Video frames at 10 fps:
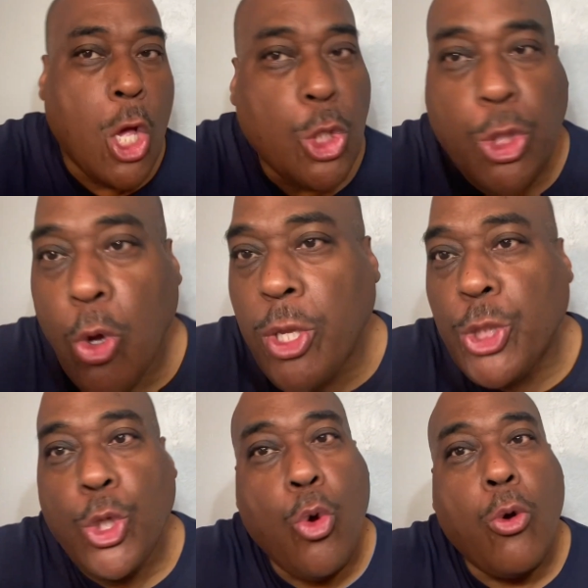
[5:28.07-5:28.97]
So
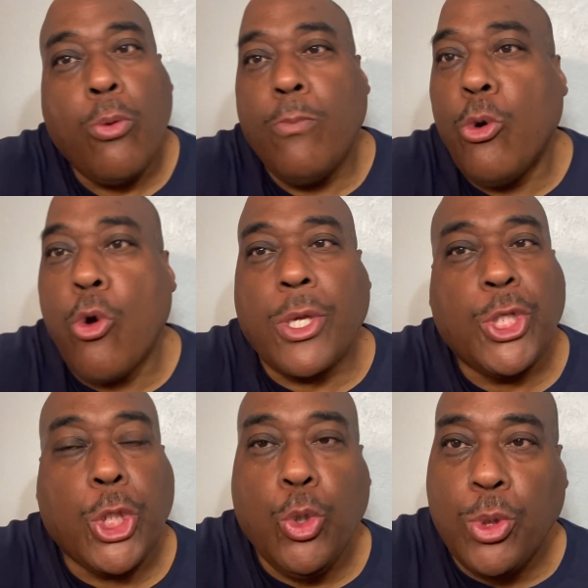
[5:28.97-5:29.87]
there's no more
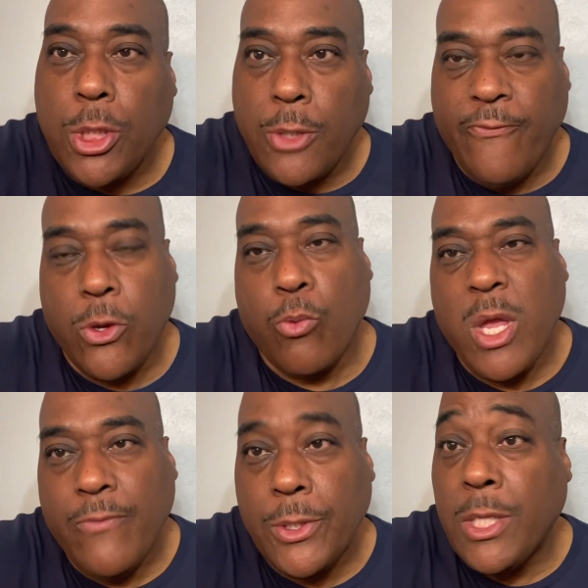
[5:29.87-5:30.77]
excuses for the
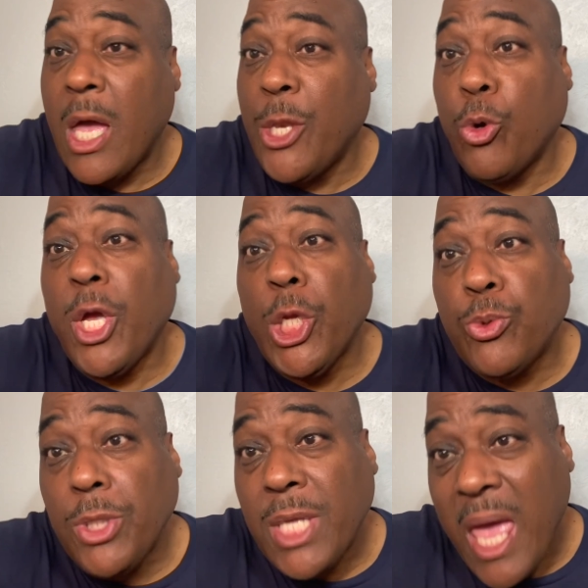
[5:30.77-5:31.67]
Ravens. Now, I know
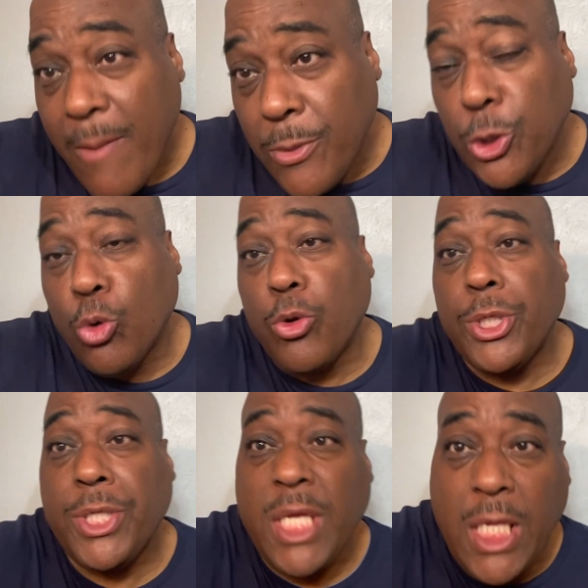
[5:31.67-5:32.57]
injuries happen during
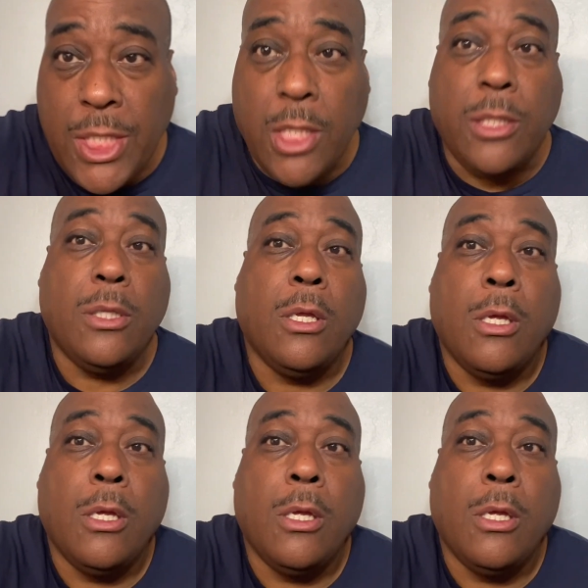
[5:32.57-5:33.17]
the season.